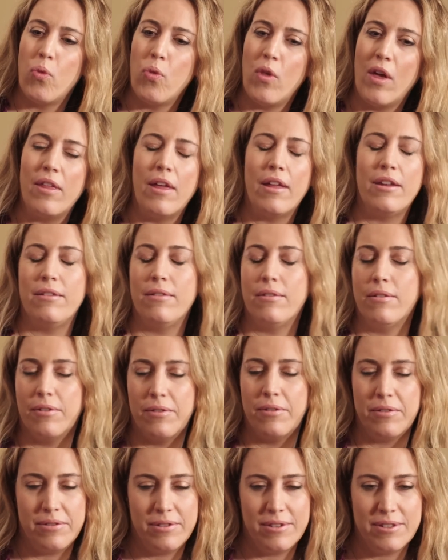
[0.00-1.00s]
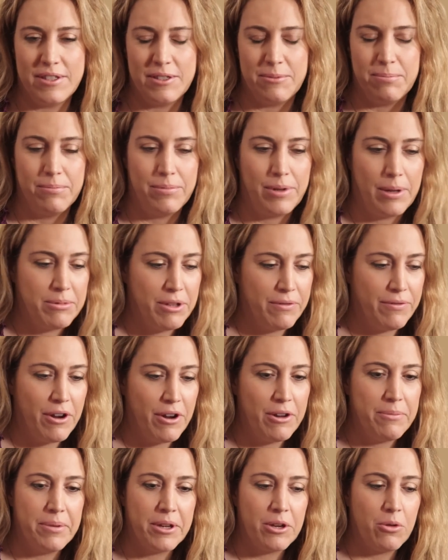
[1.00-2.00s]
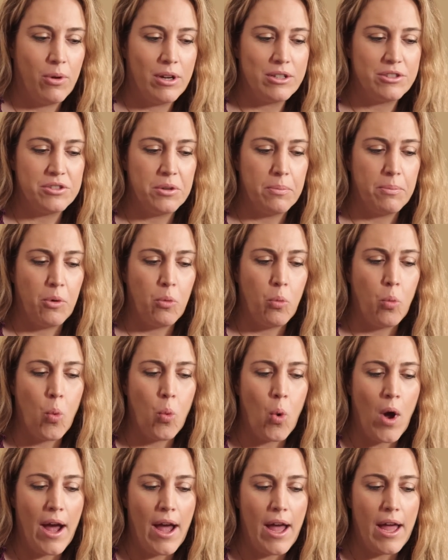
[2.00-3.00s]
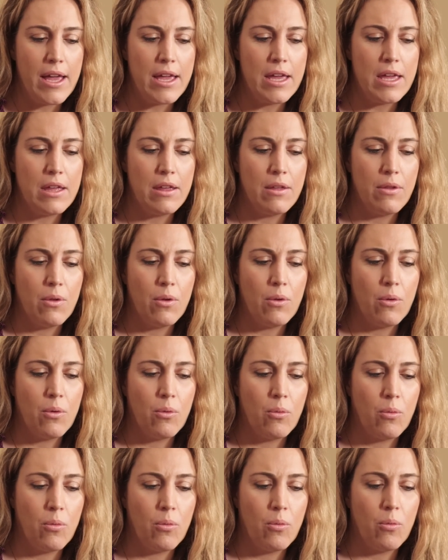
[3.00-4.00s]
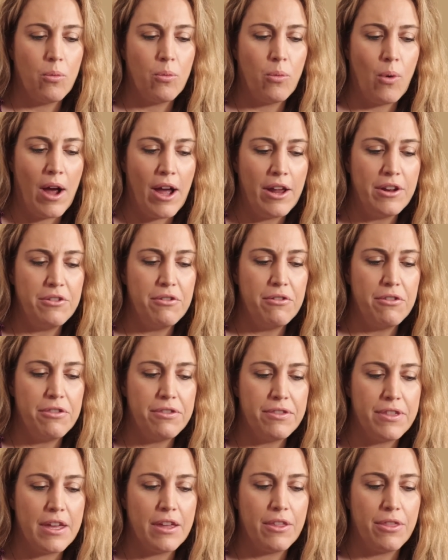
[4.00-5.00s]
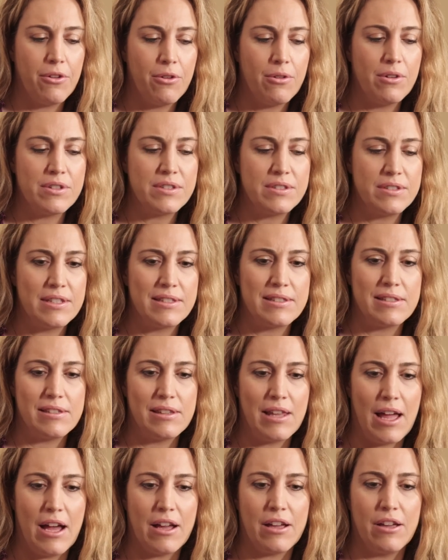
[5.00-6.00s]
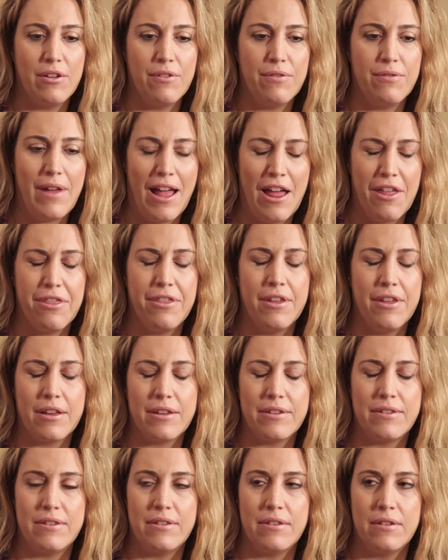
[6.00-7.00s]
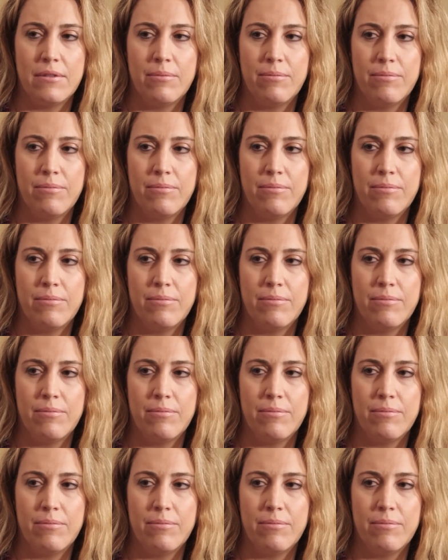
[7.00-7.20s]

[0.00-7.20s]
And, and uh, this yeah. is probably a very big question, but why, why do you think there is this lack of ethics?